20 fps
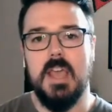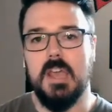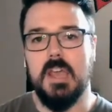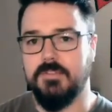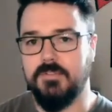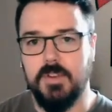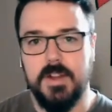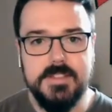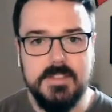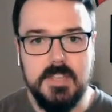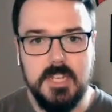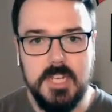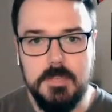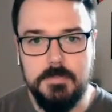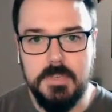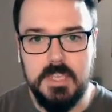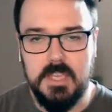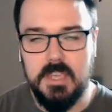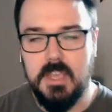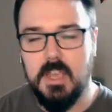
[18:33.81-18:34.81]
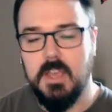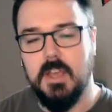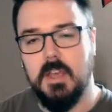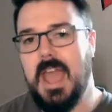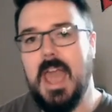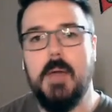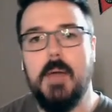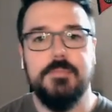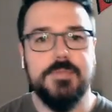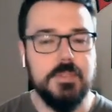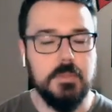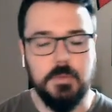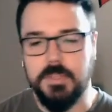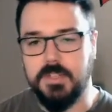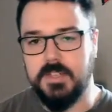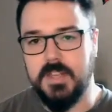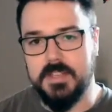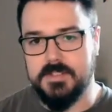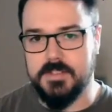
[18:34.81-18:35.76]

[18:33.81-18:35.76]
And Fred's going to be absolutely